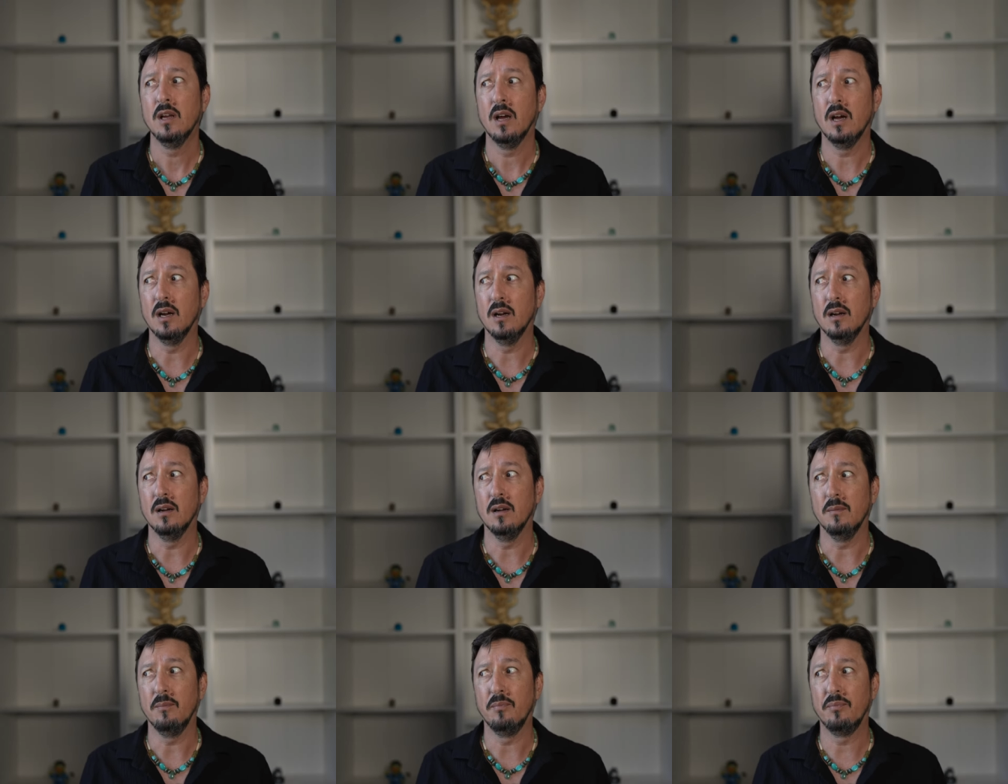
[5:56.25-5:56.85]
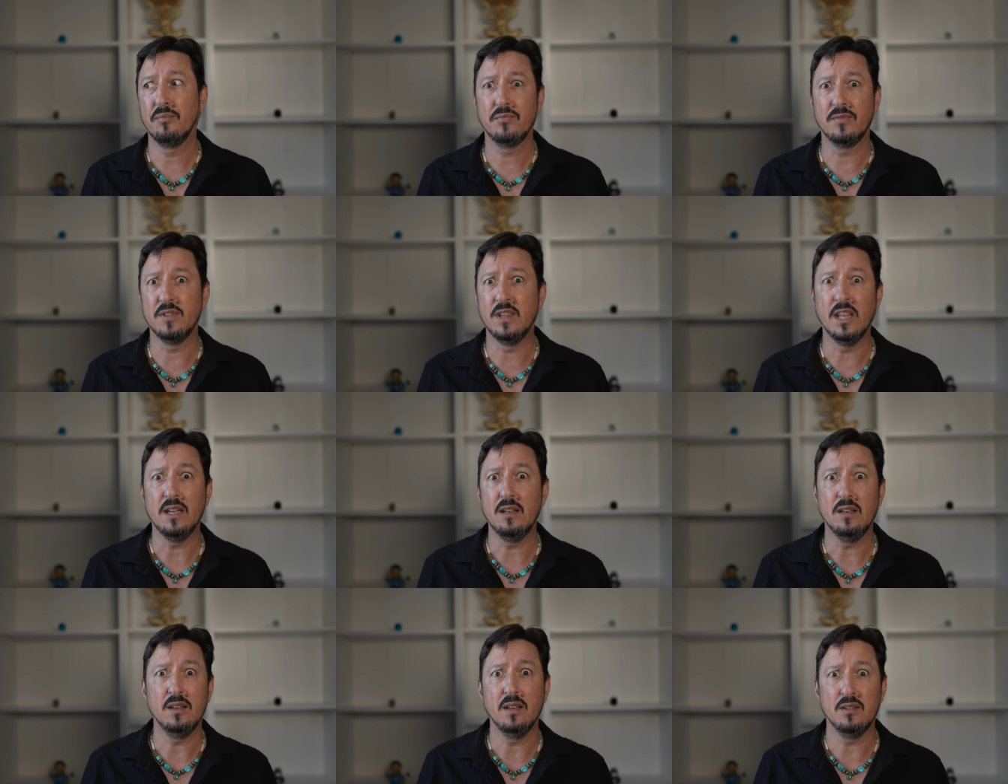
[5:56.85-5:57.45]
uh,
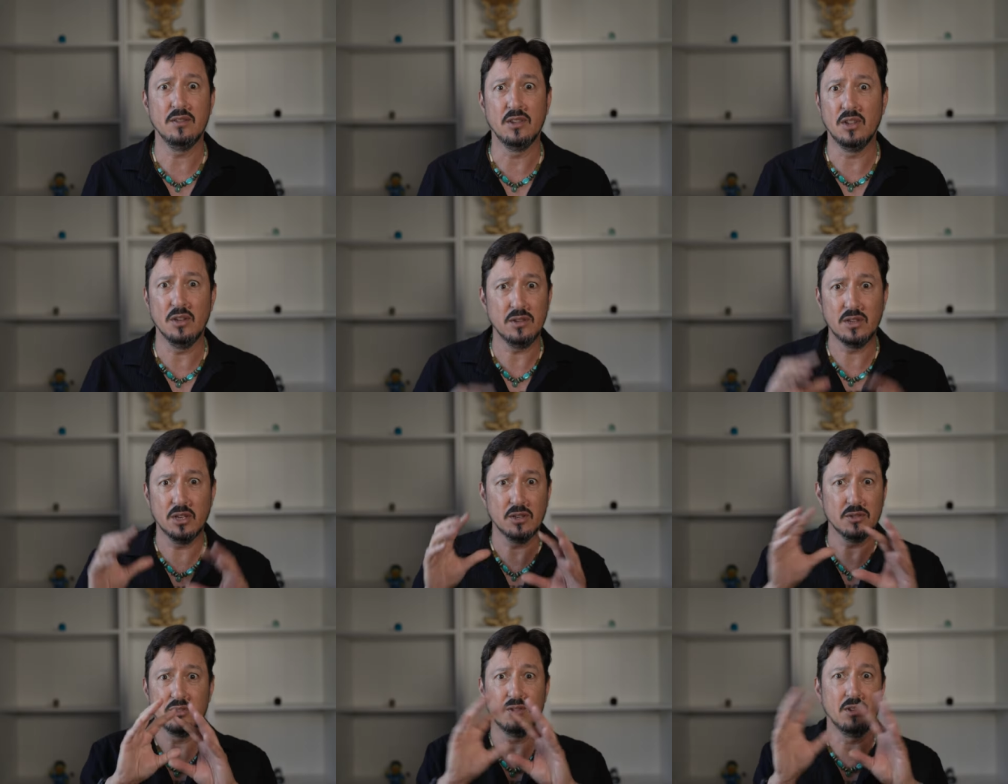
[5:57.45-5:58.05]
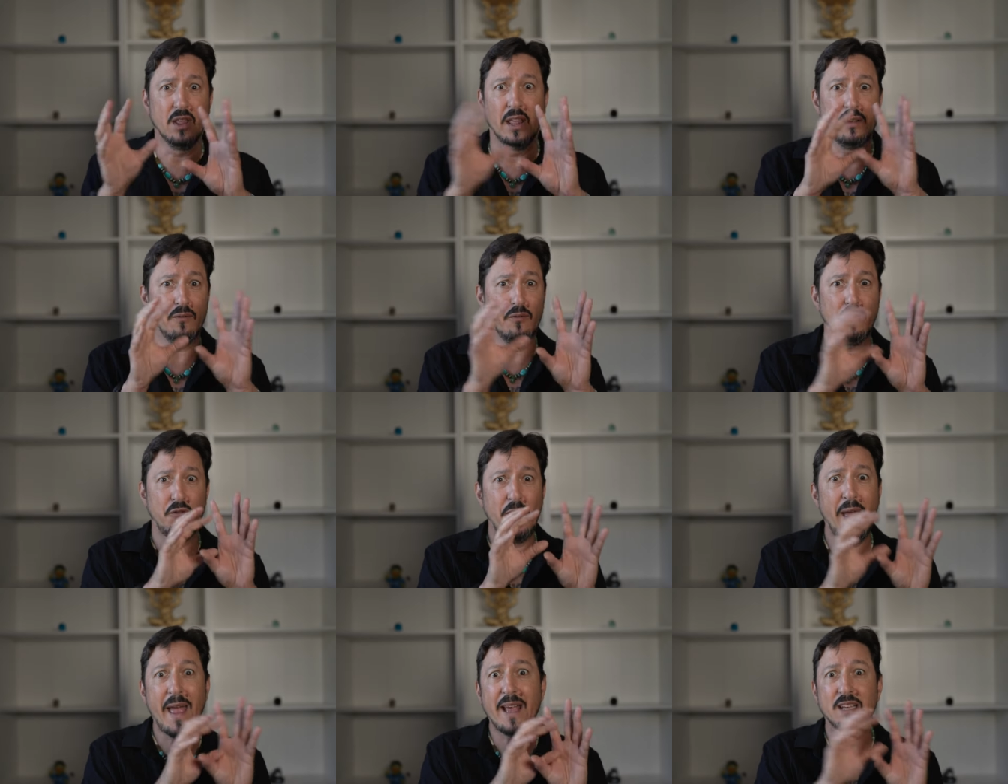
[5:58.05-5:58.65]
that they're like
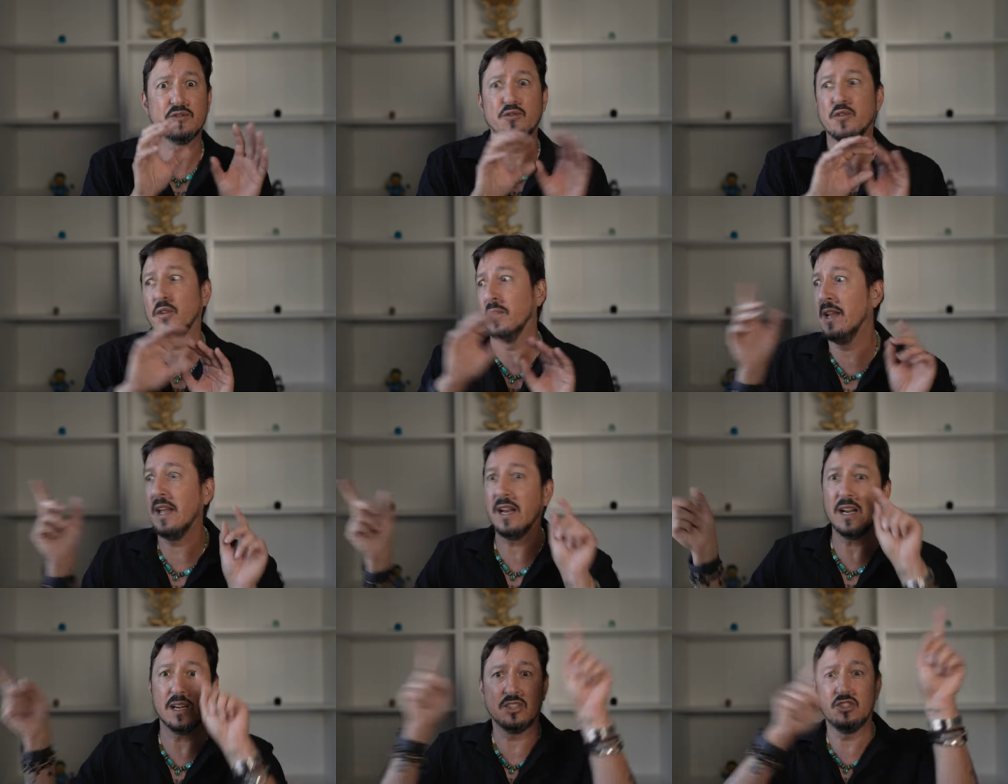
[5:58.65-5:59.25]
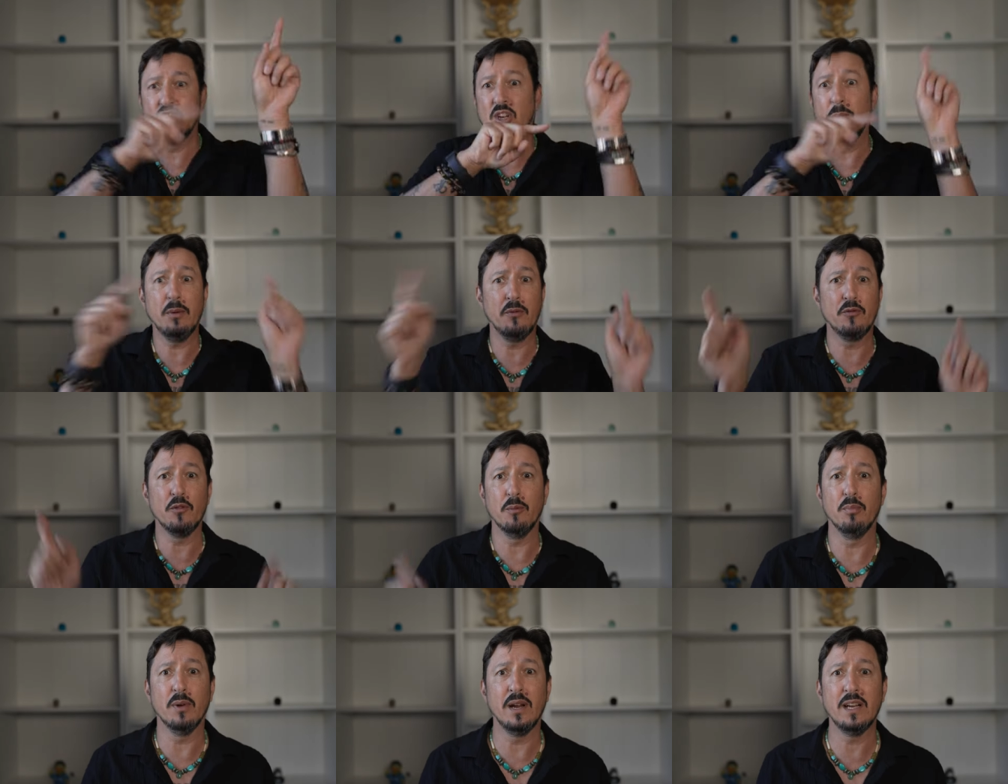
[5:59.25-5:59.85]
fast frenetic jumping
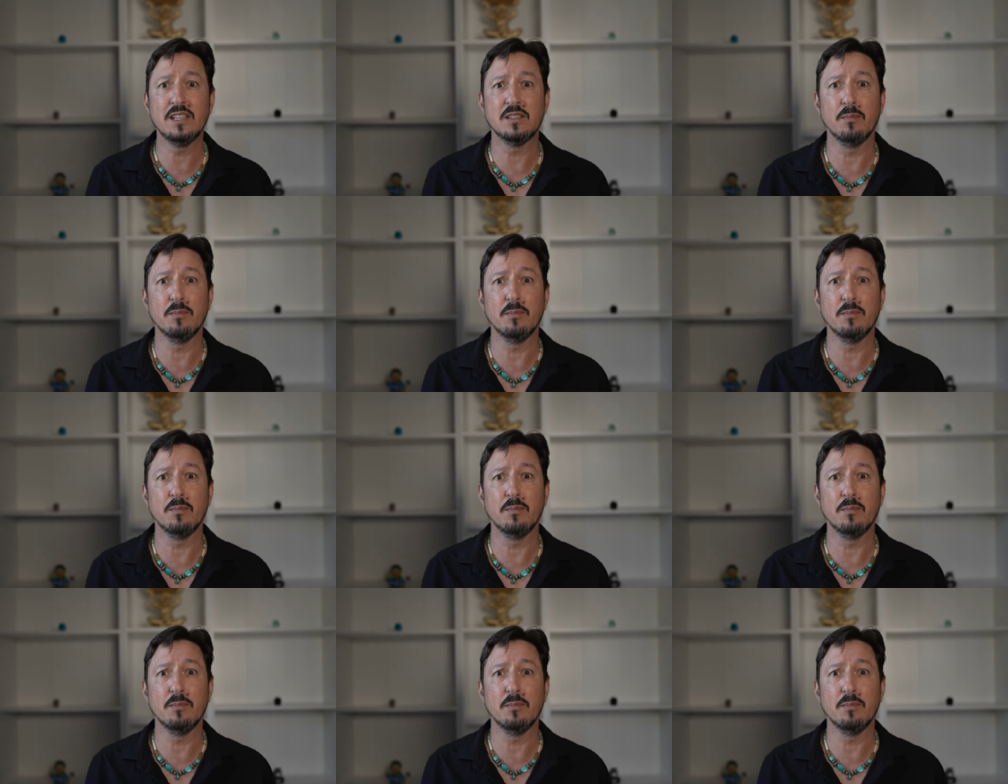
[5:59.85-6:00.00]
from branch